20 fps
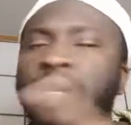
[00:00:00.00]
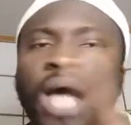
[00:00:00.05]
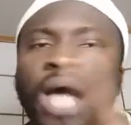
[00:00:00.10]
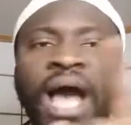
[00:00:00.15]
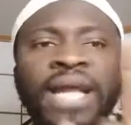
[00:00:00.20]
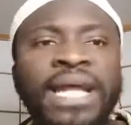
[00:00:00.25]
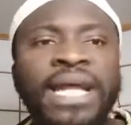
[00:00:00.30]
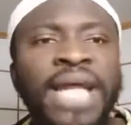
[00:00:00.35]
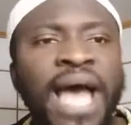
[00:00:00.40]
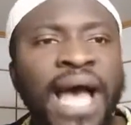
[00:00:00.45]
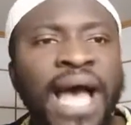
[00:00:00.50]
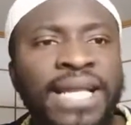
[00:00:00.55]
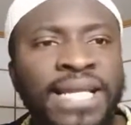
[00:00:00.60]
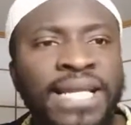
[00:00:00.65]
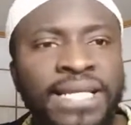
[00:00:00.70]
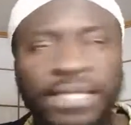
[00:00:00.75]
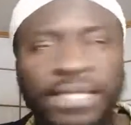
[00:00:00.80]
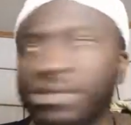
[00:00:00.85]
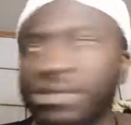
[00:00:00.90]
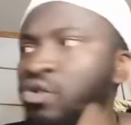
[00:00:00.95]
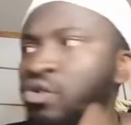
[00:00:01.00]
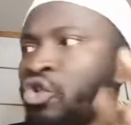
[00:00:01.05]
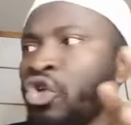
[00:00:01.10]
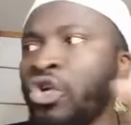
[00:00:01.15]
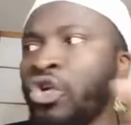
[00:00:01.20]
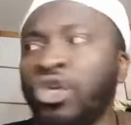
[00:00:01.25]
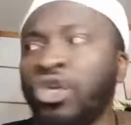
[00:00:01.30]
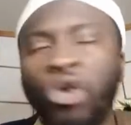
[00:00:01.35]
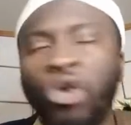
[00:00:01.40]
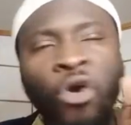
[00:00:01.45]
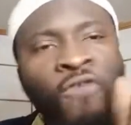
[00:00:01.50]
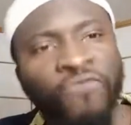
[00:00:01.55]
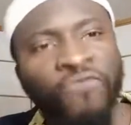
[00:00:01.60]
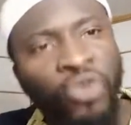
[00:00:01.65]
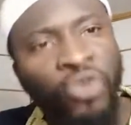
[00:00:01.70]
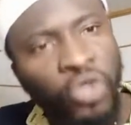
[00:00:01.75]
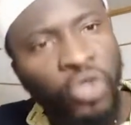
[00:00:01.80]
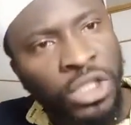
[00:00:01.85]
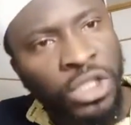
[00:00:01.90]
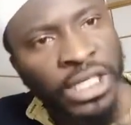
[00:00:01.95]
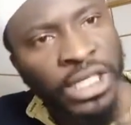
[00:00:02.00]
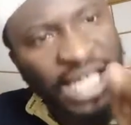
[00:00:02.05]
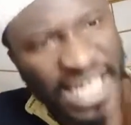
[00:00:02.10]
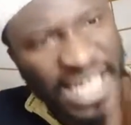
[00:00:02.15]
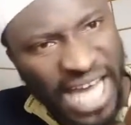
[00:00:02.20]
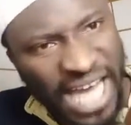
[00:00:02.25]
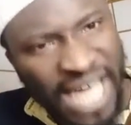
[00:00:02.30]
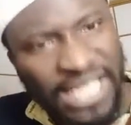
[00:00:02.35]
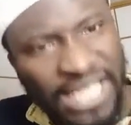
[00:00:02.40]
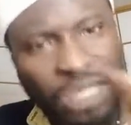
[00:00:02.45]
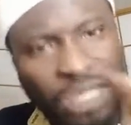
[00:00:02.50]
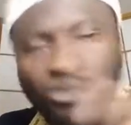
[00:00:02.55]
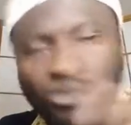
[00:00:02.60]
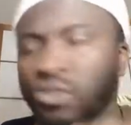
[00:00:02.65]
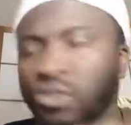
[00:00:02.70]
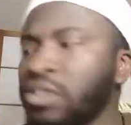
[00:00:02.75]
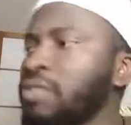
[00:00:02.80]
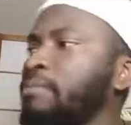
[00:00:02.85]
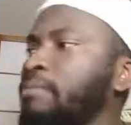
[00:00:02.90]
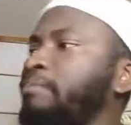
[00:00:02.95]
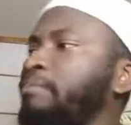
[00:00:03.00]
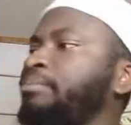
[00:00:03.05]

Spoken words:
Another hadith to show you the confusion in the hadith books.